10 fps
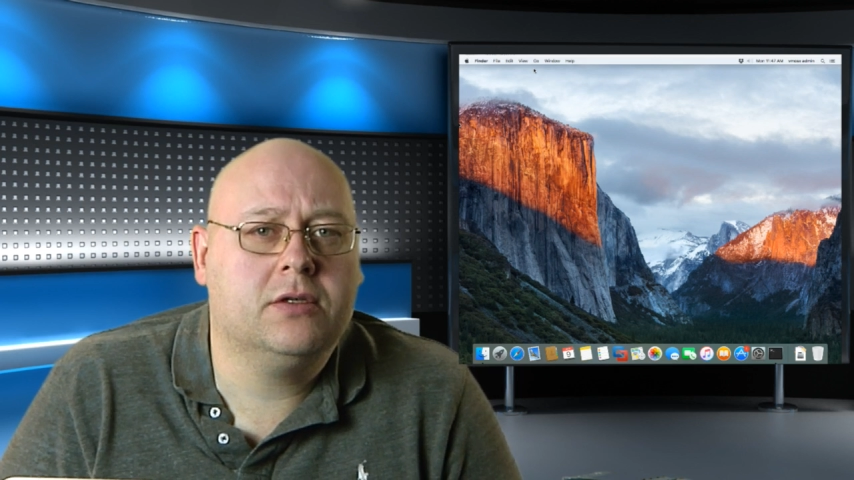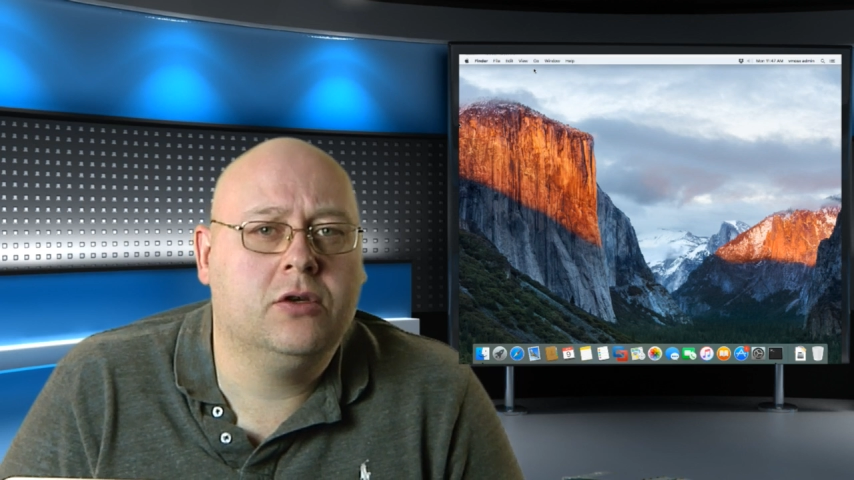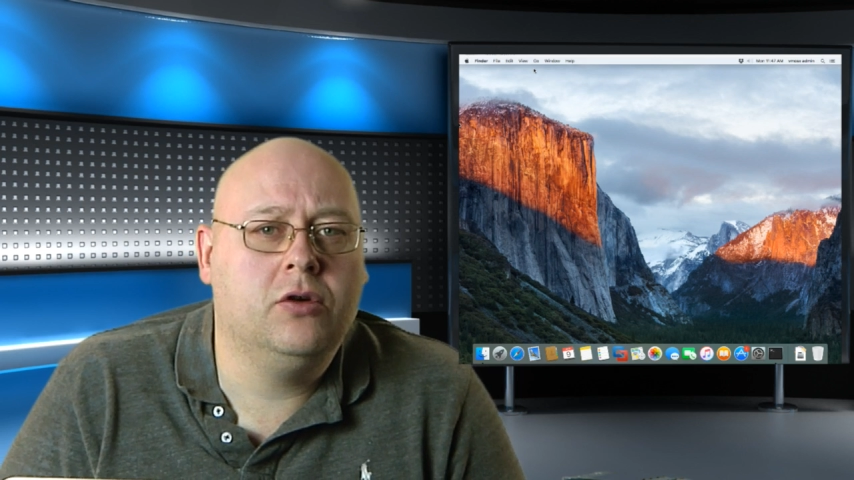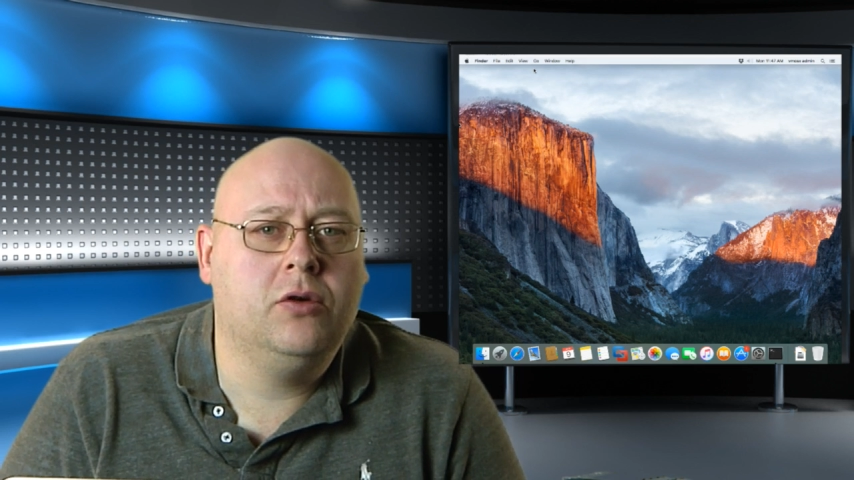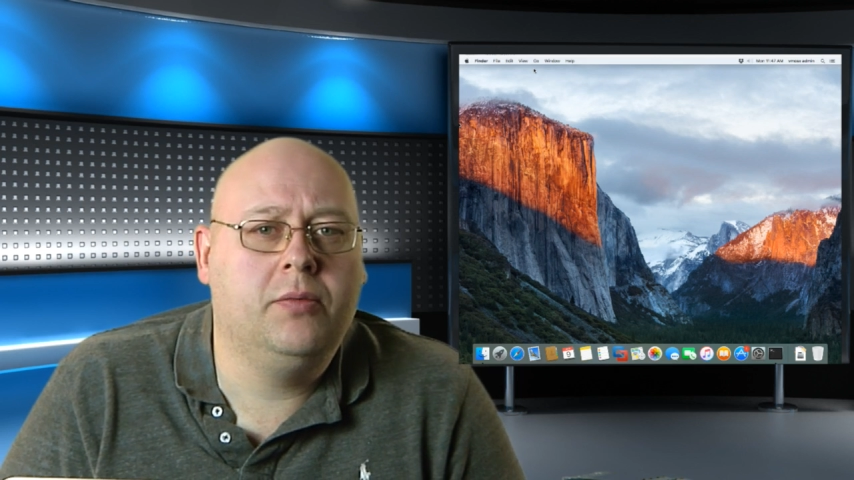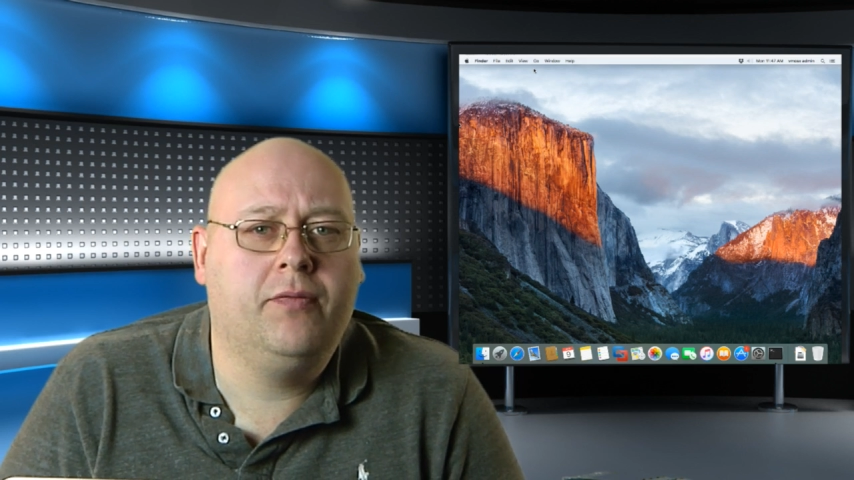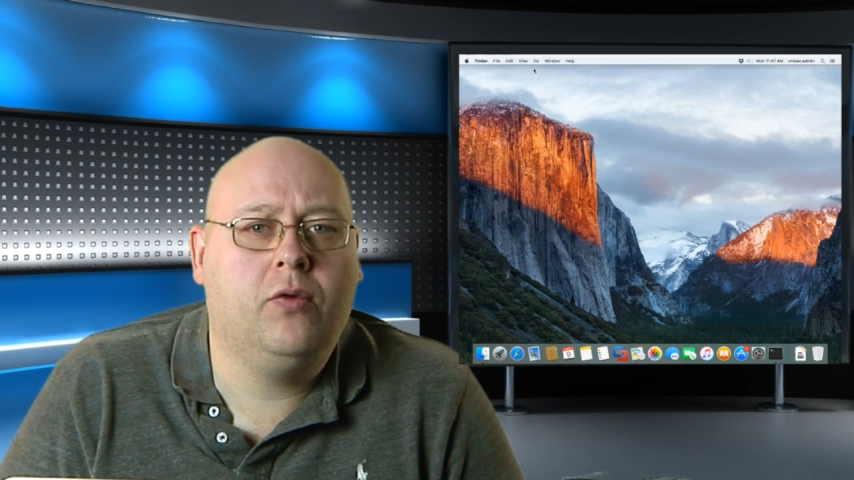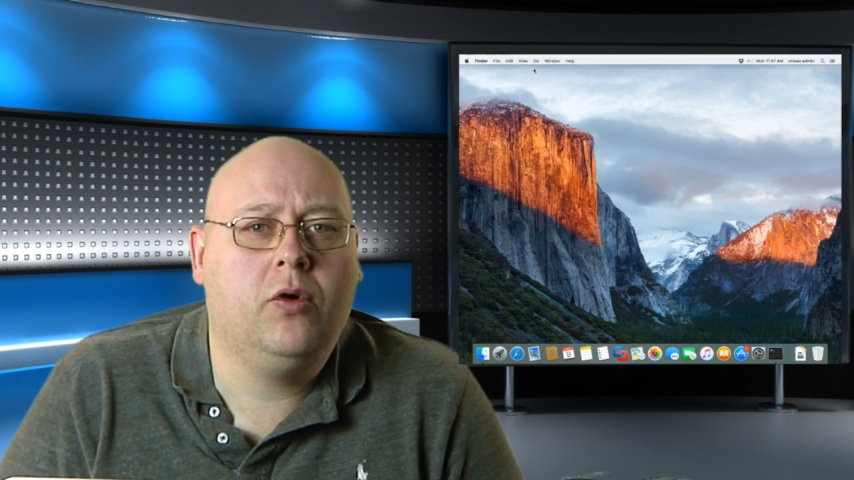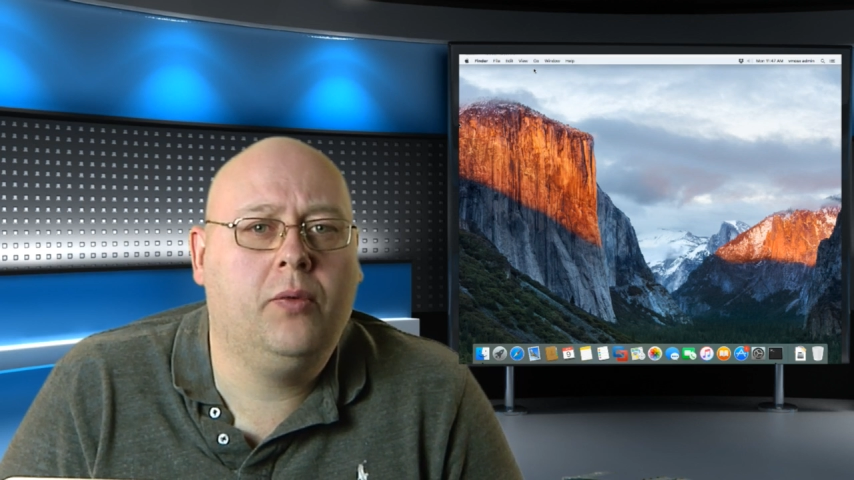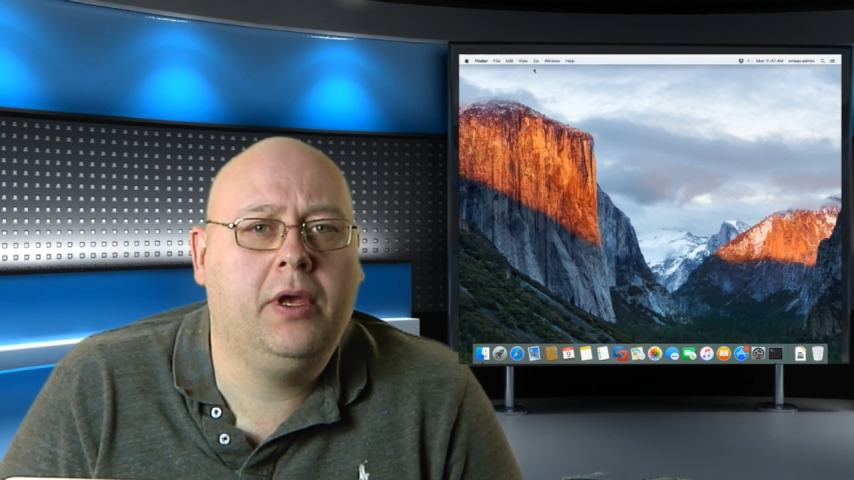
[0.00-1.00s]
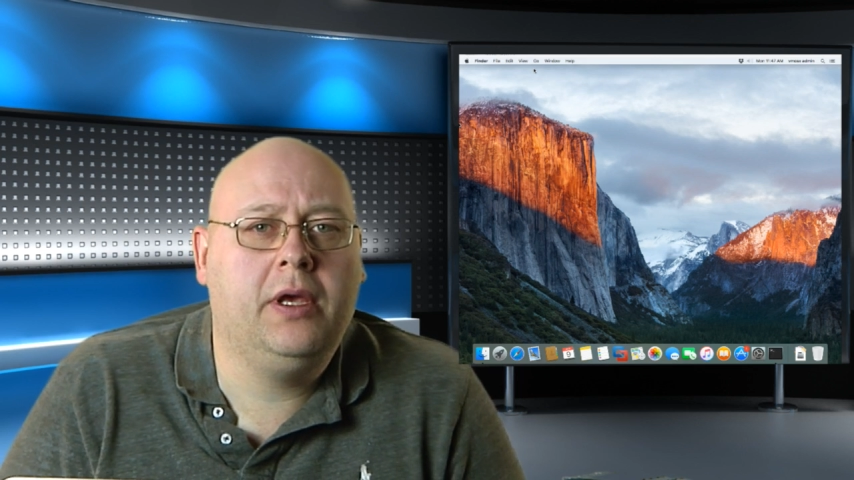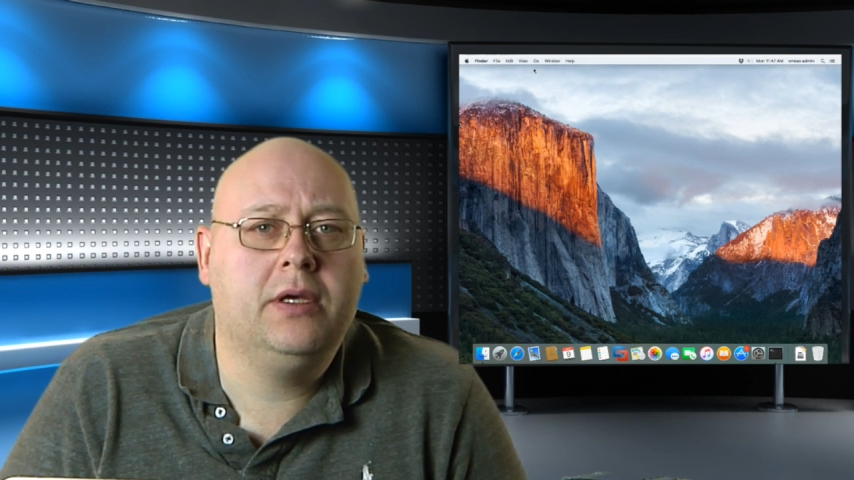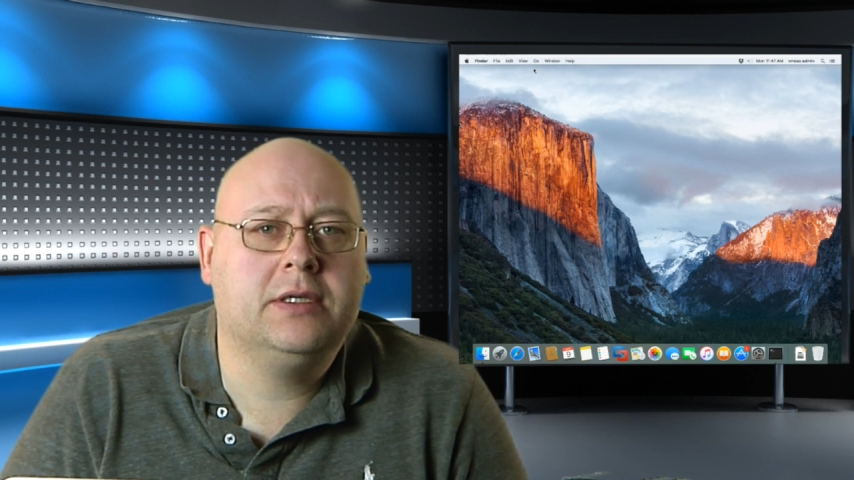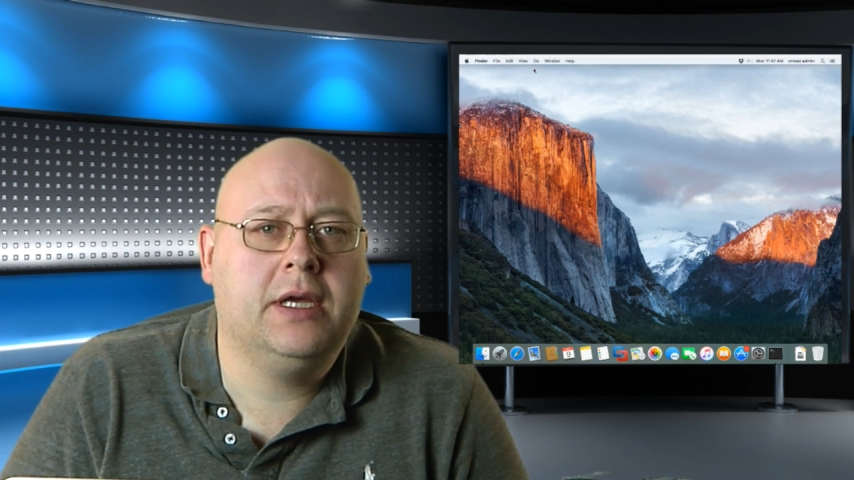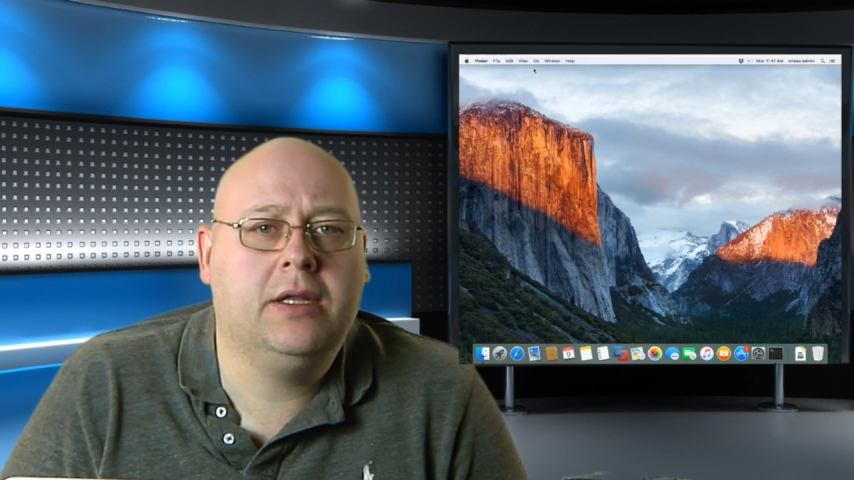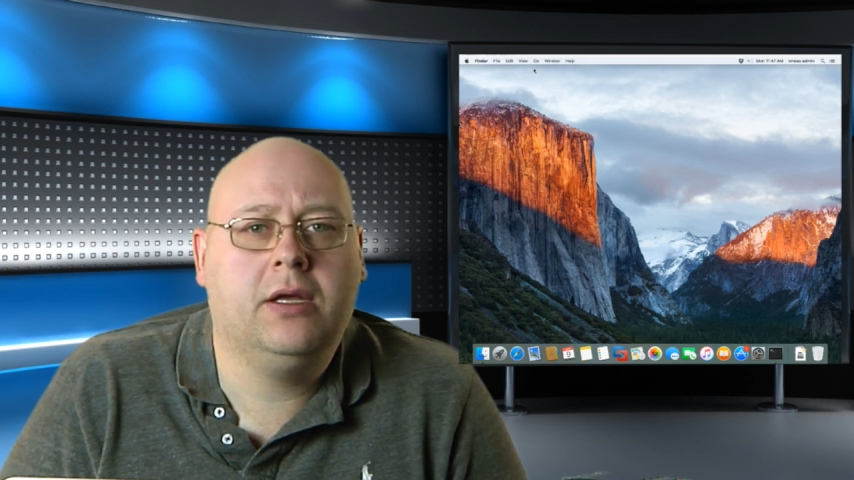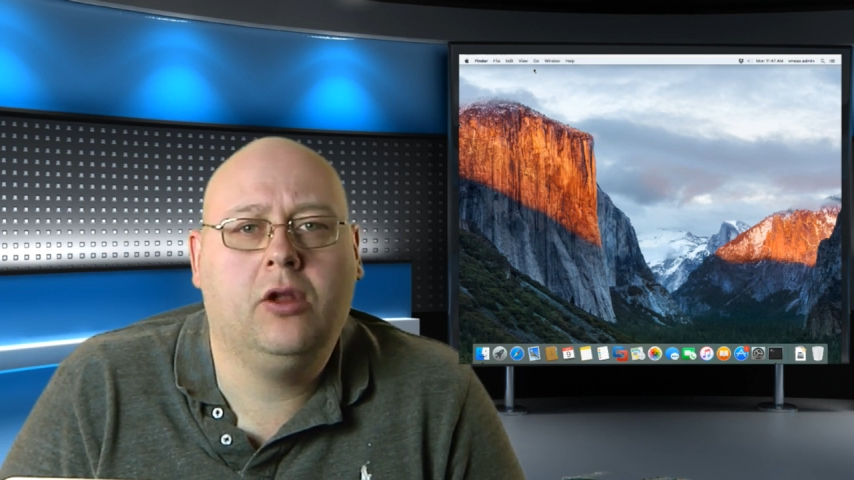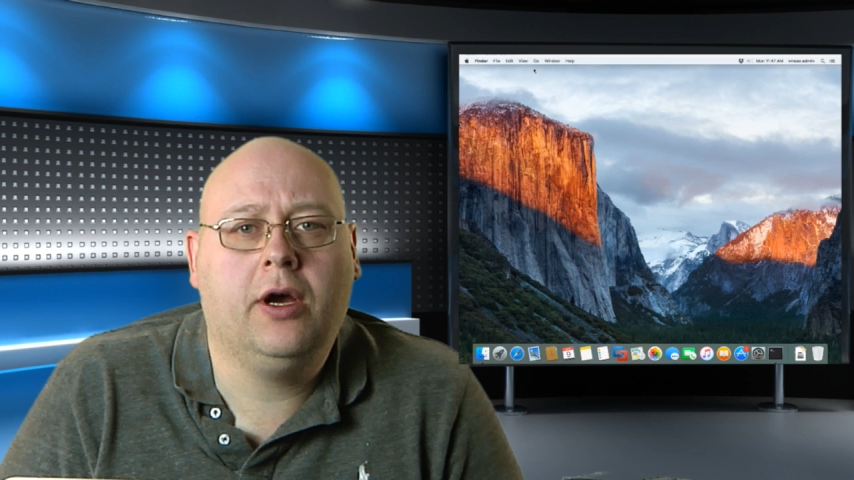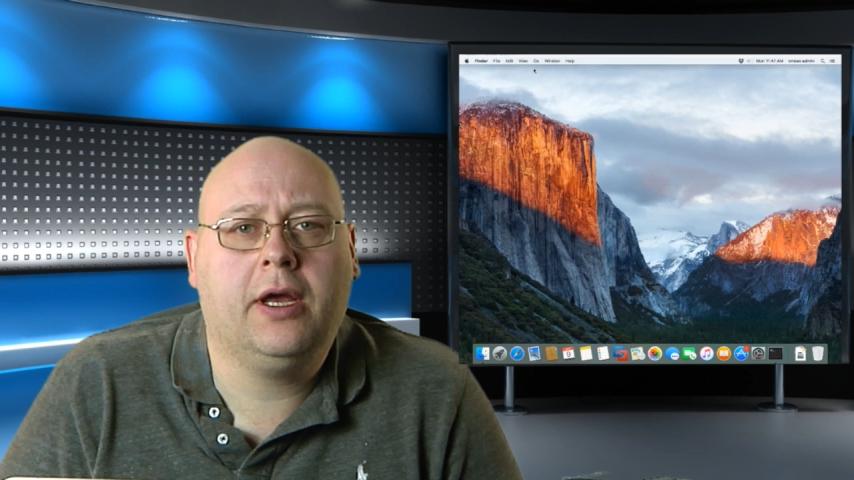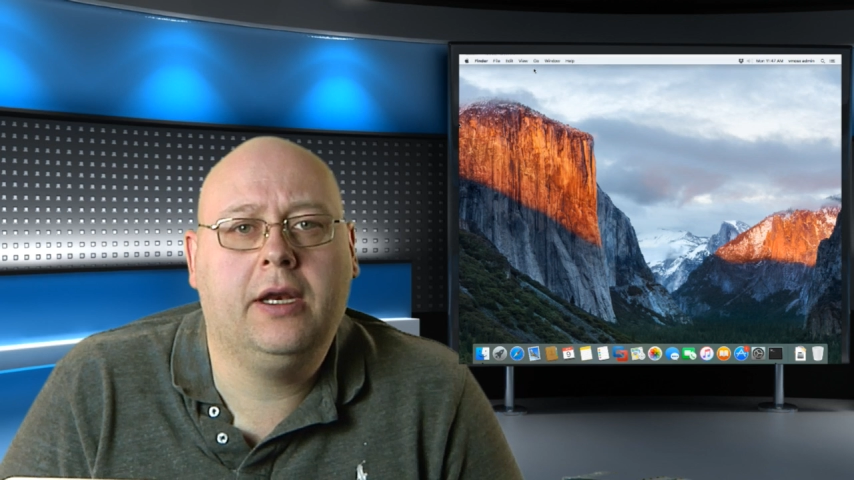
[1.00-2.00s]
So before we send the
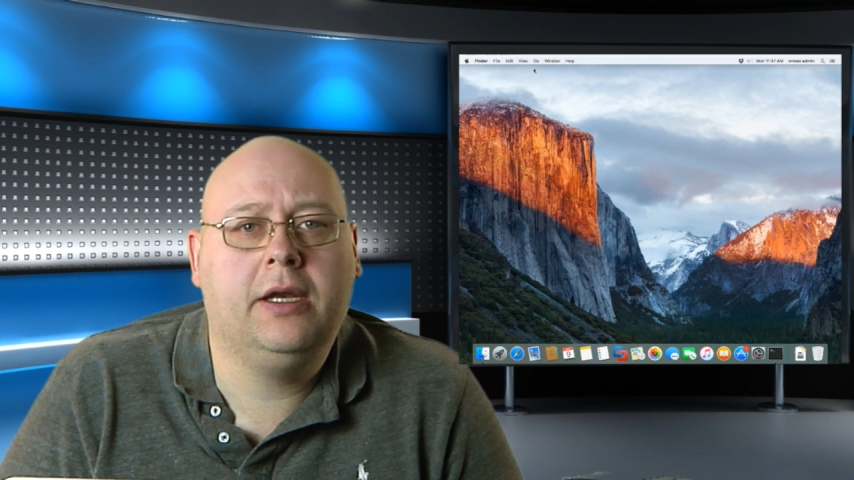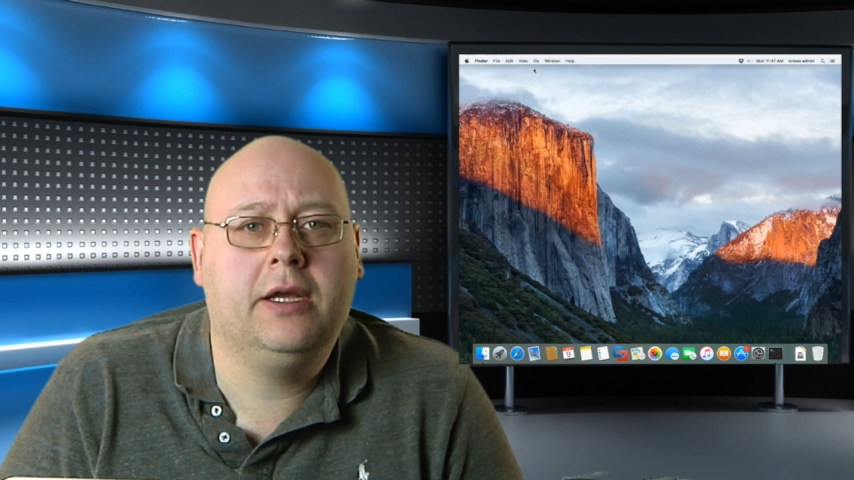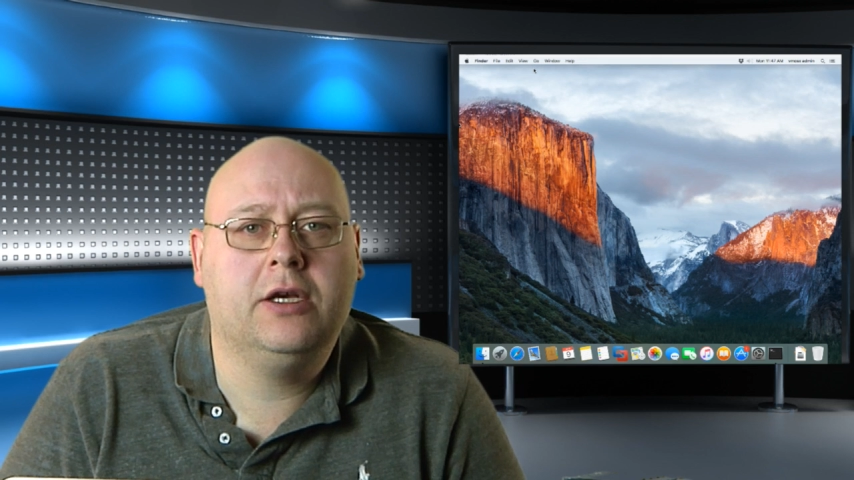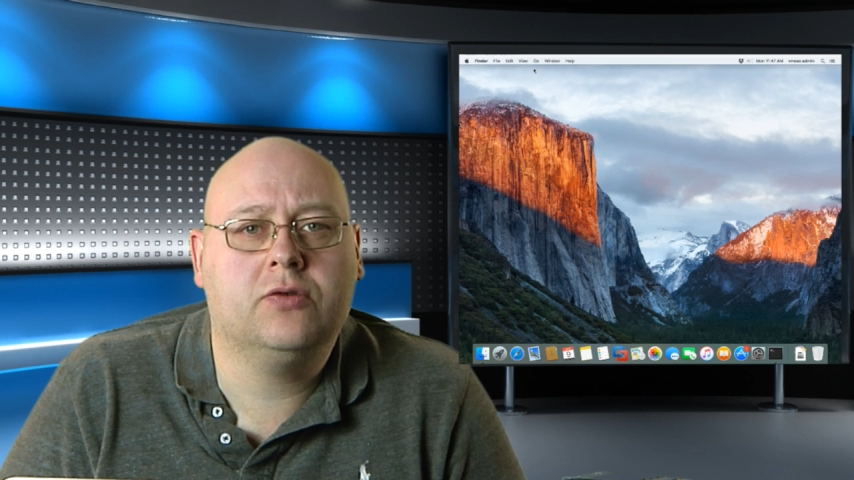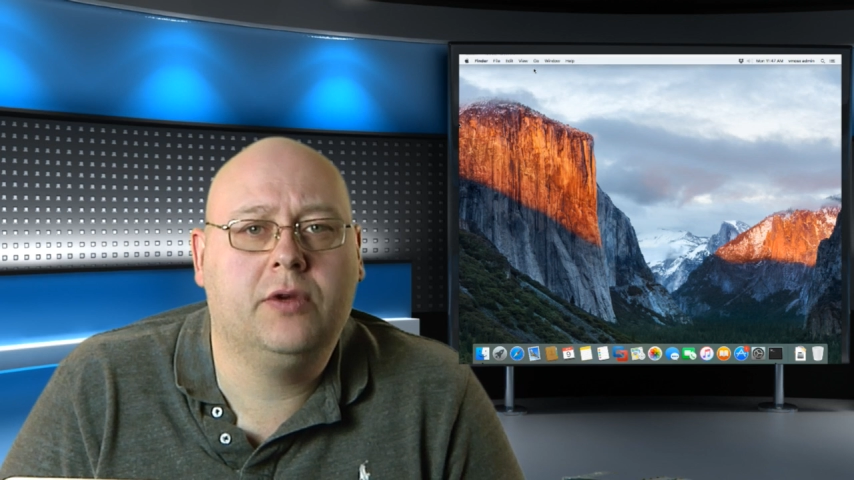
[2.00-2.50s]
login details,